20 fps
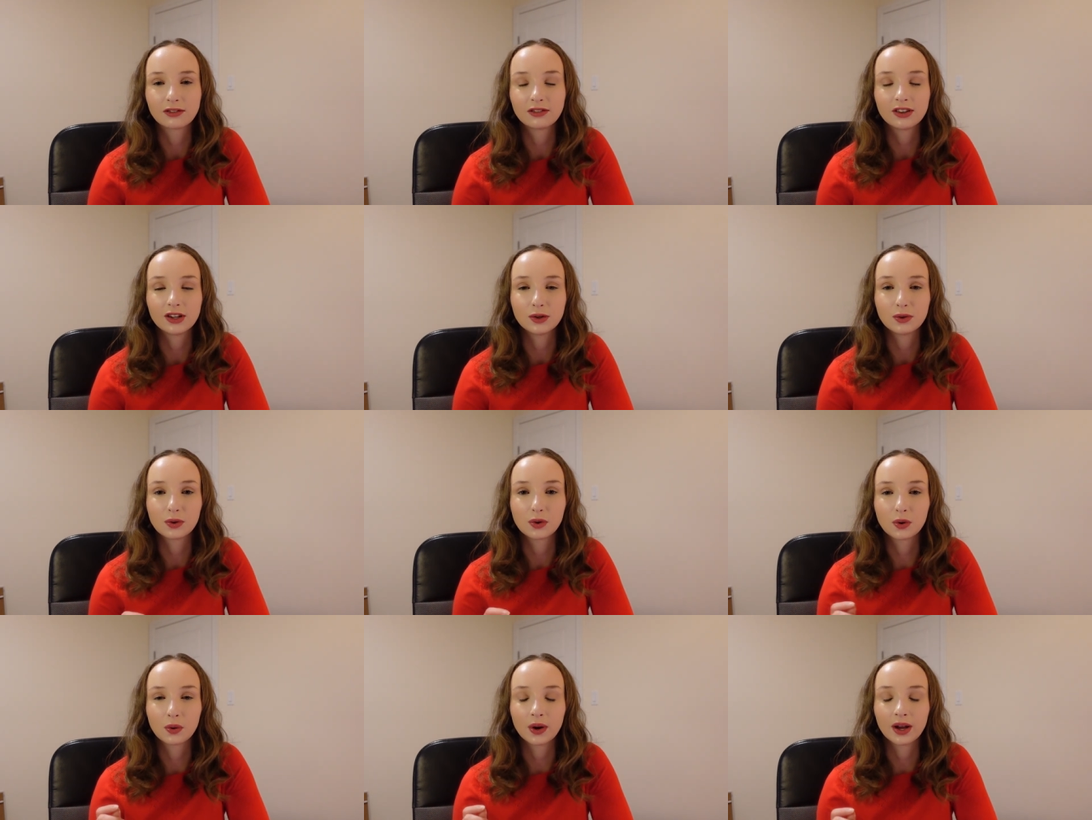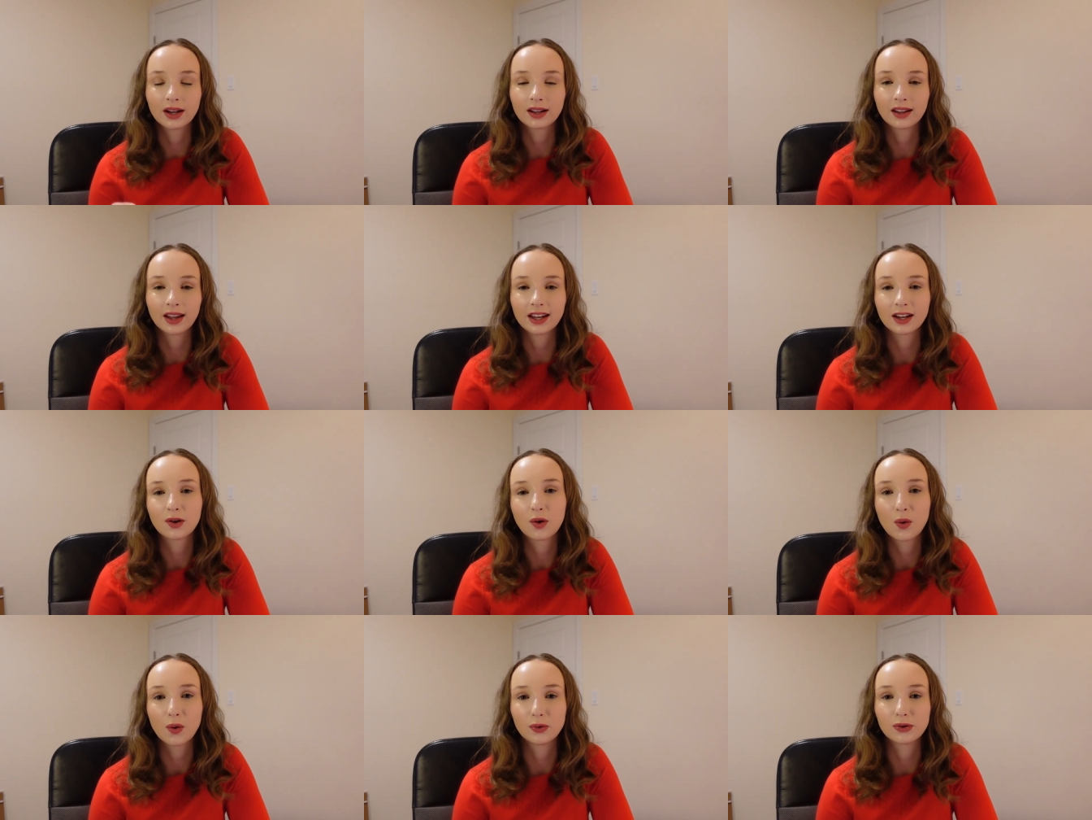few quick
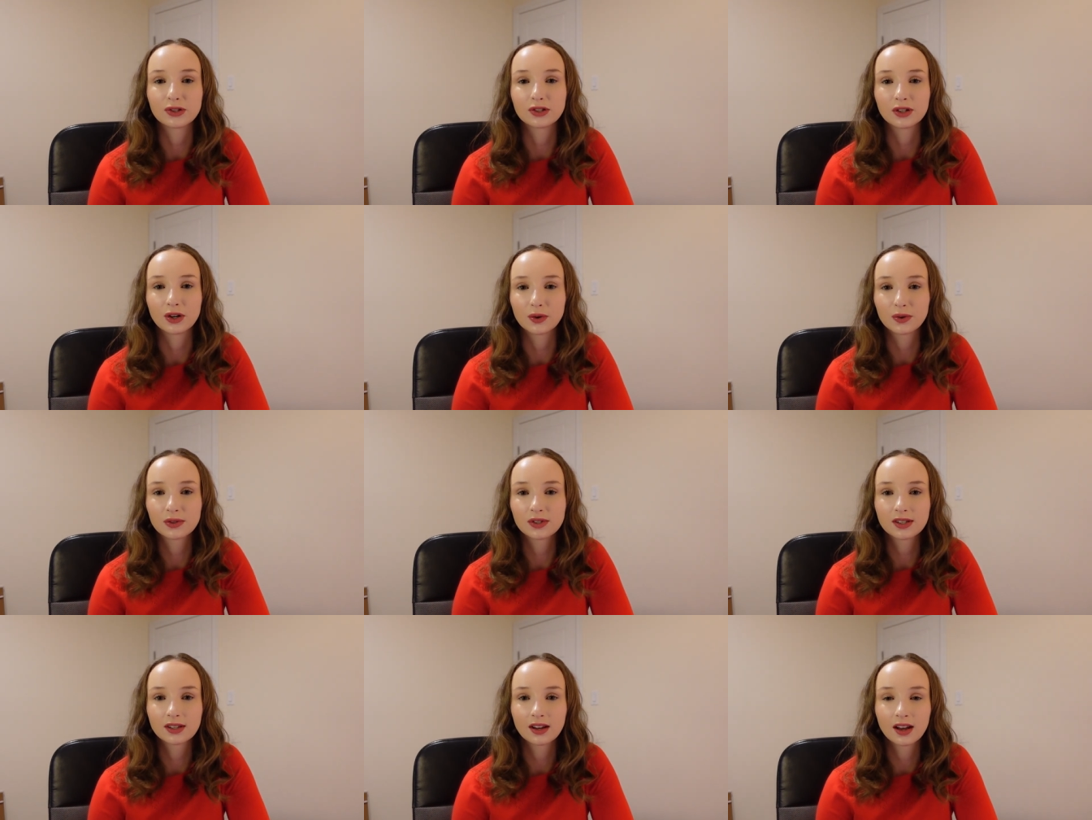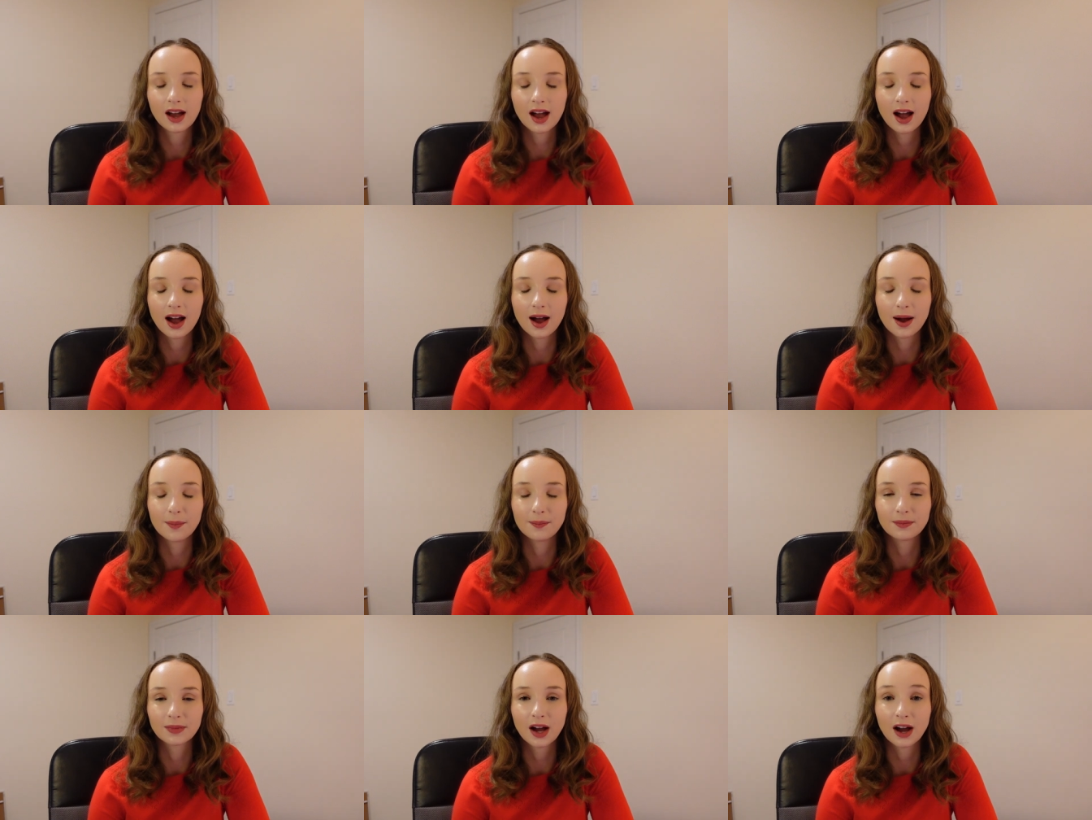like Coles notes um,